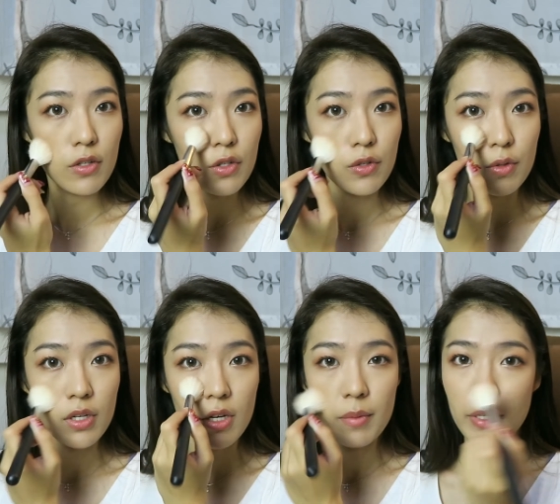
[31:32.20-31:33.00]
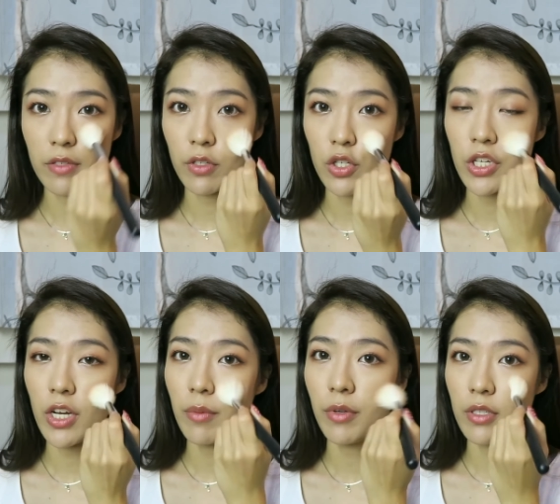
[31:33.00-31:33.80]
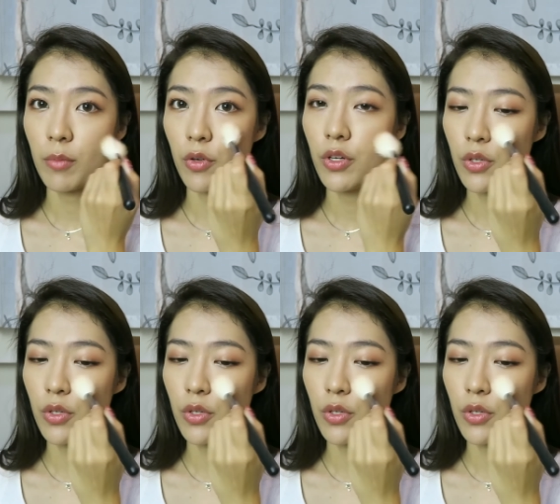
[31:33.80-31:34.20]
to the inner parts of the cheek because I'm going